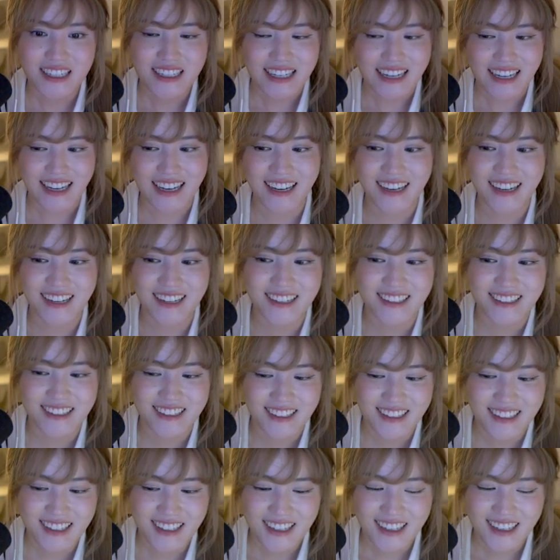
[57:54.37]
And
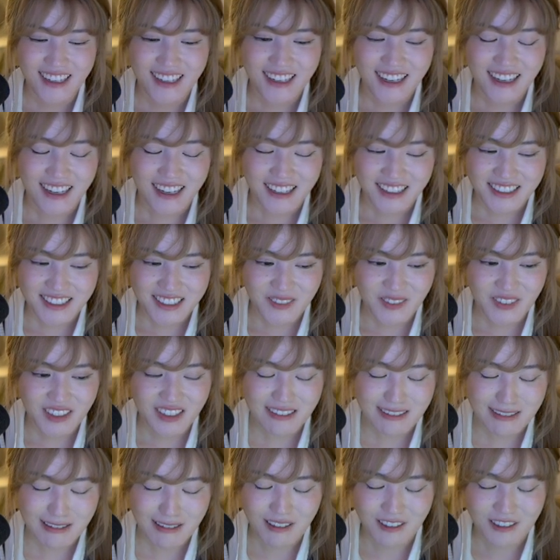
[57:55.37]
I guess I'm a
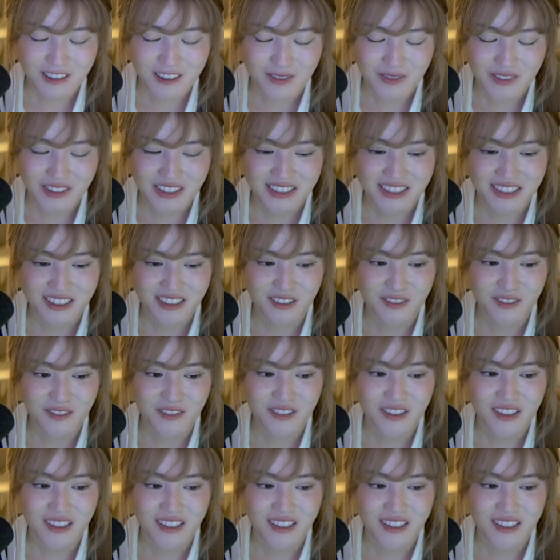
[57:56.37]
little hard on myself.